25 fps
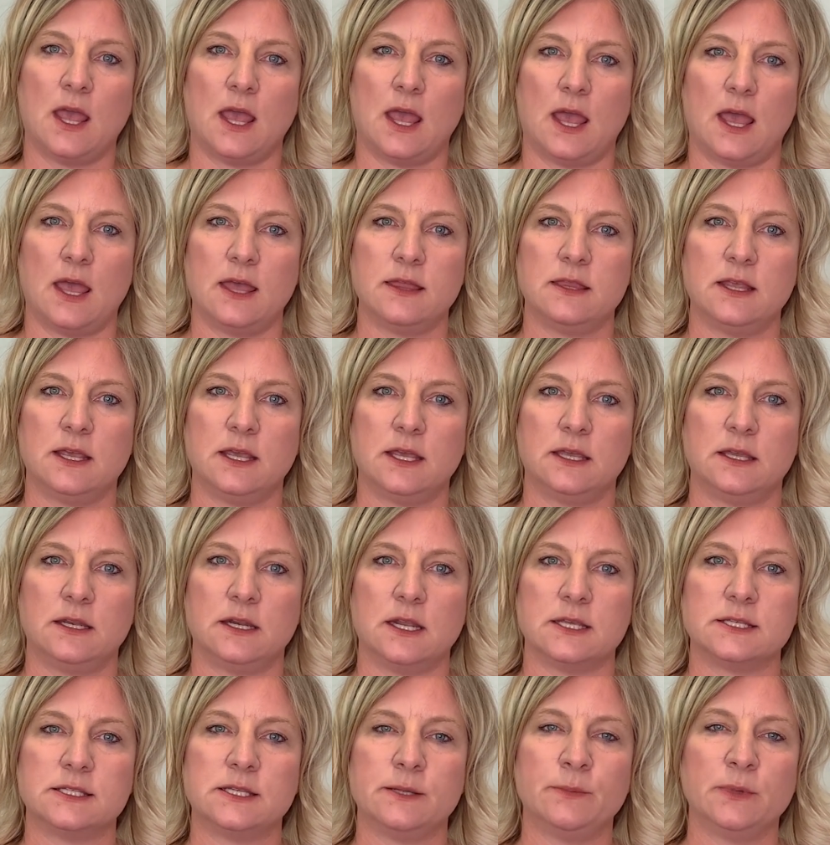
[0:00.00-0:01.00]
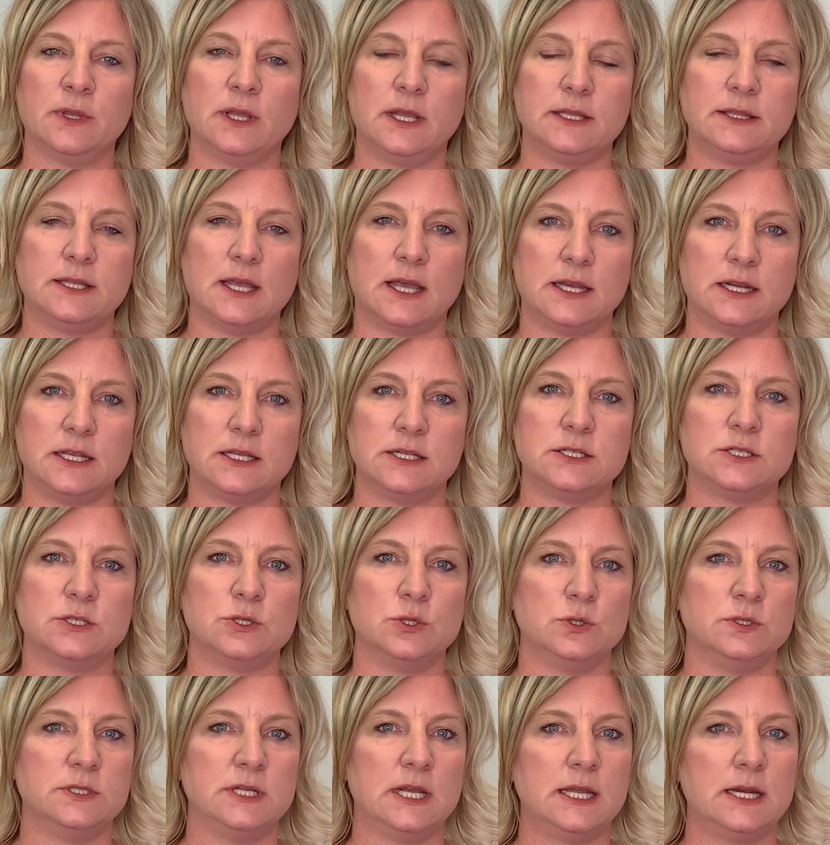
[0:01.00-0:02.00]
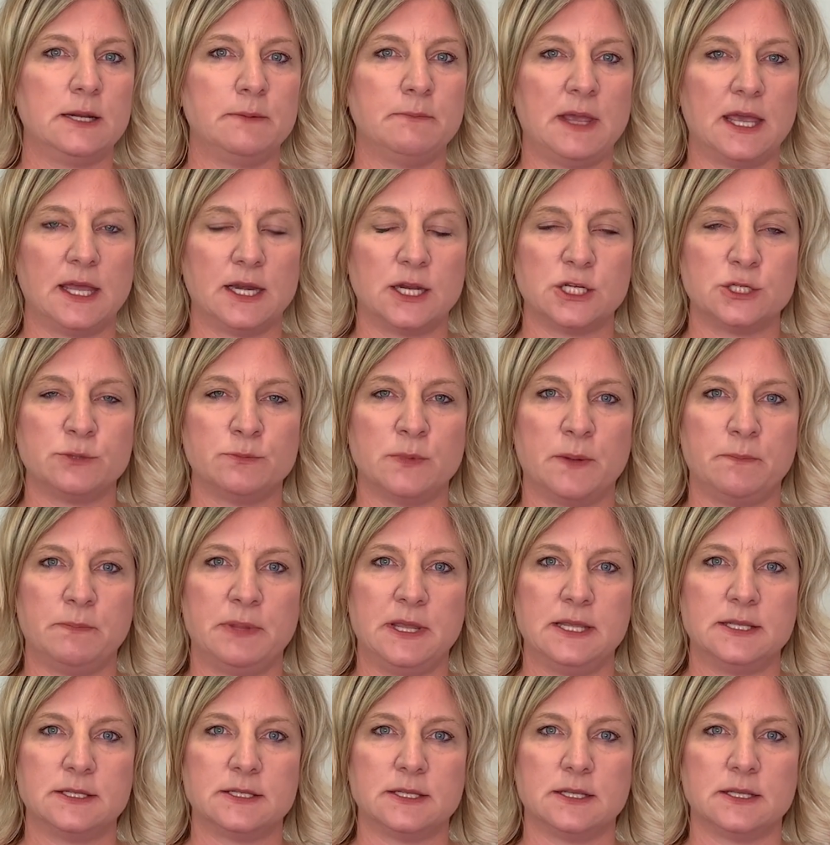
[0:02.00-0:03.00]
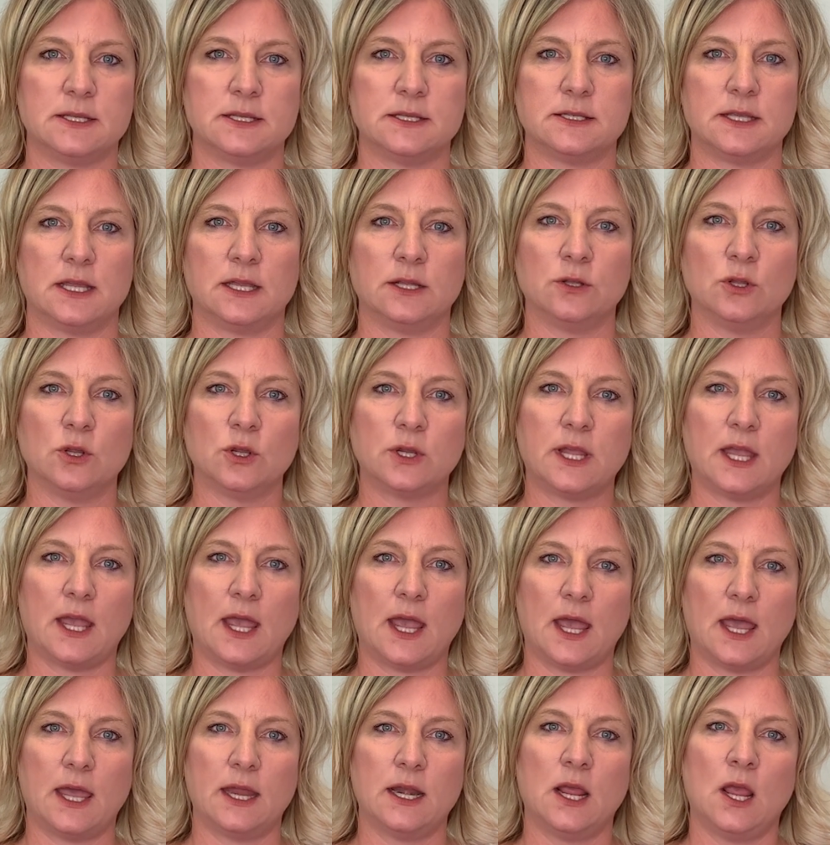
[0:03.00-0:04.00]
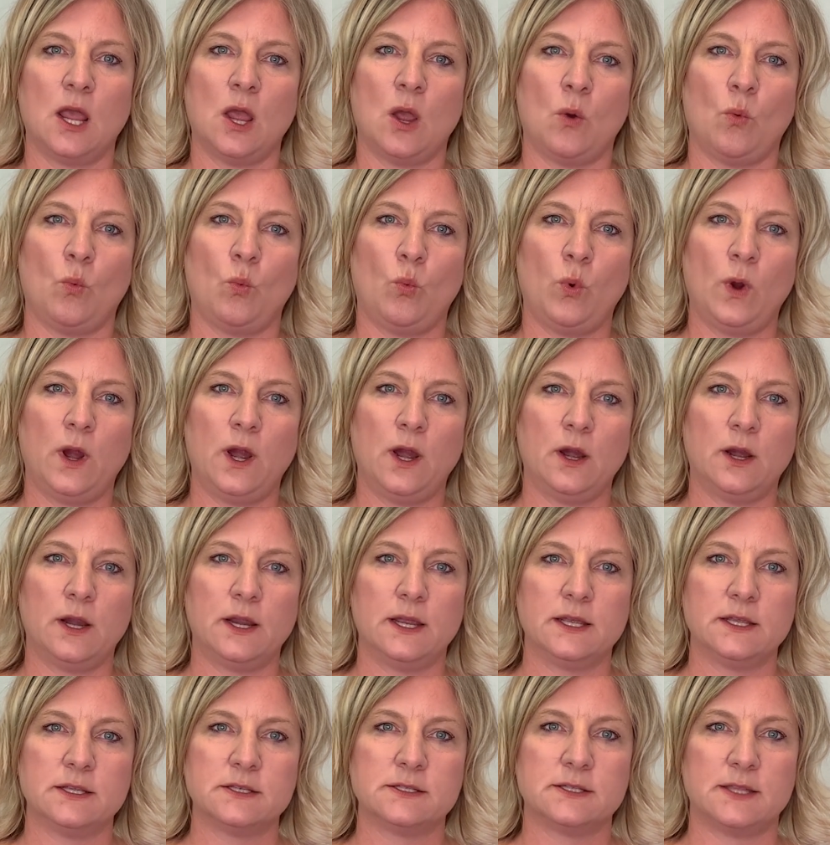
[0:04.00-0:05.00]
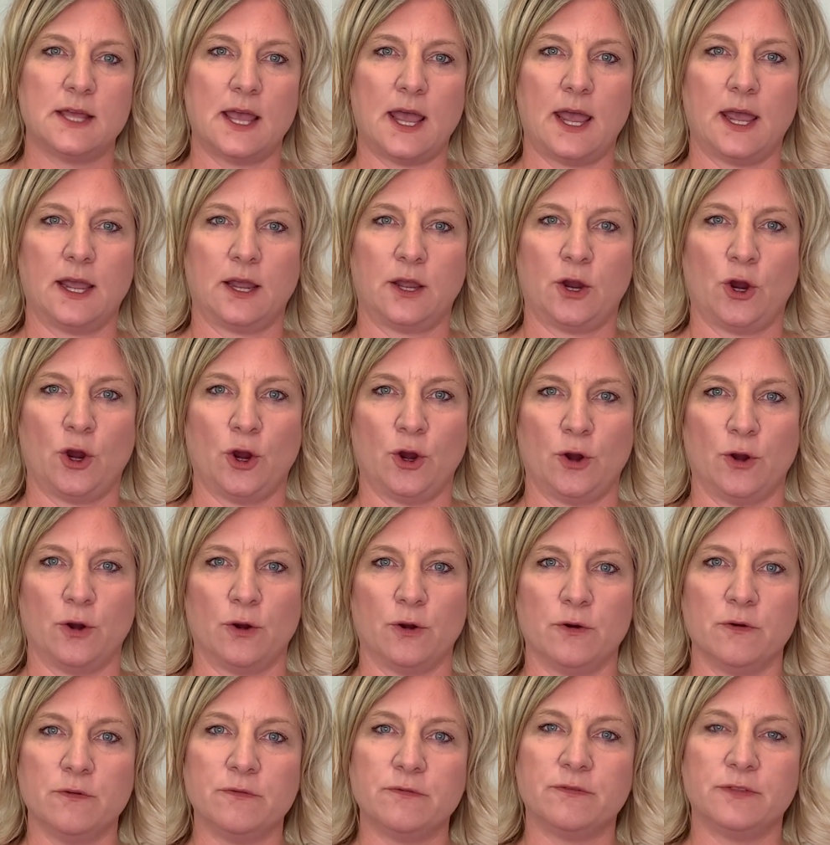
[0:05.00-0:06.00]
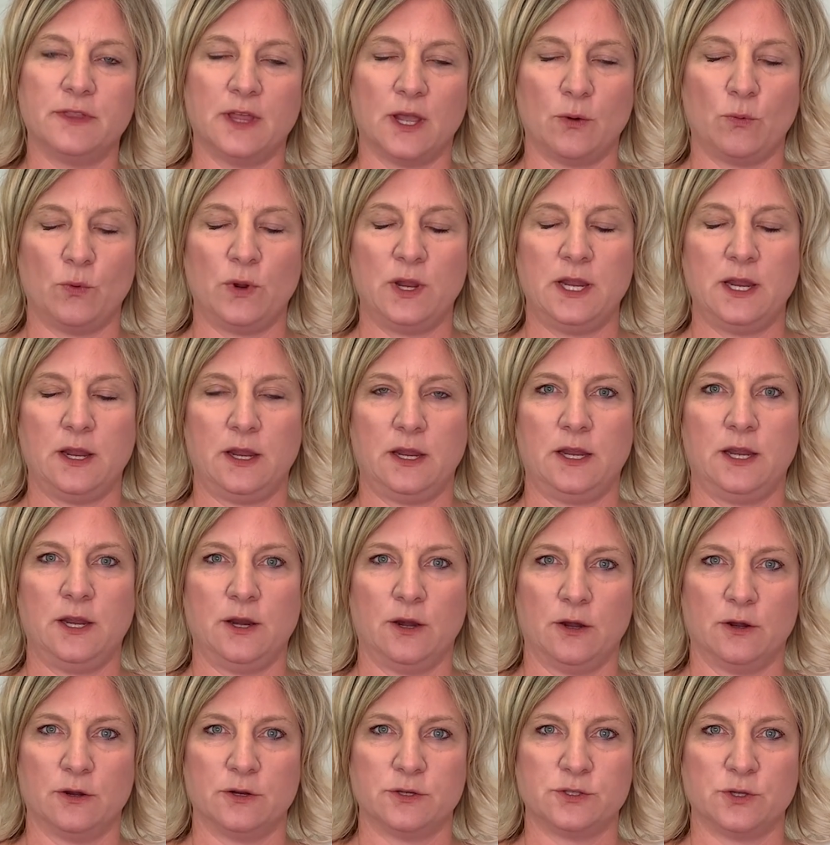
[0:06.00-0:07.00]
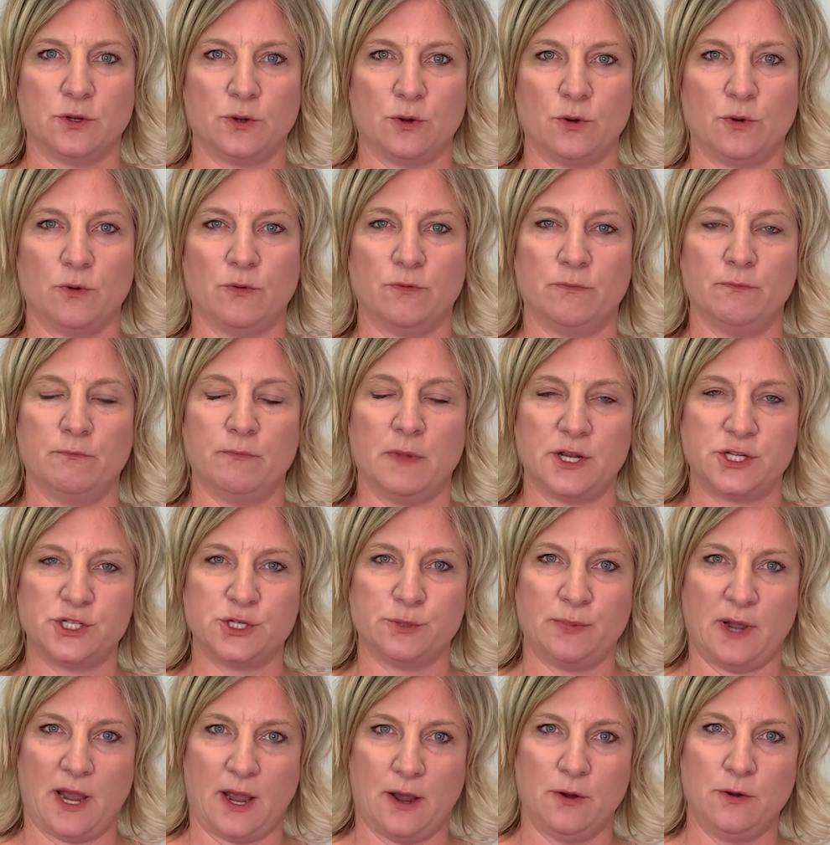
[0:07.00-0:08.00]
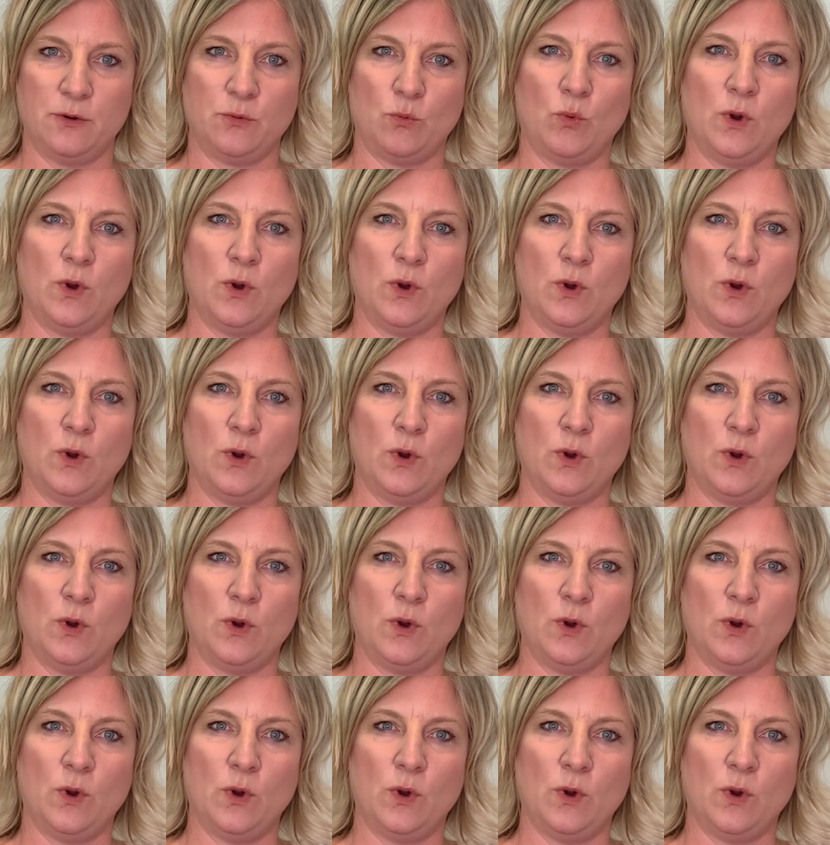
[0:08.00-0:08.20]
and then assimilate that into data management pieces and look at where is that curve that we hear so much about?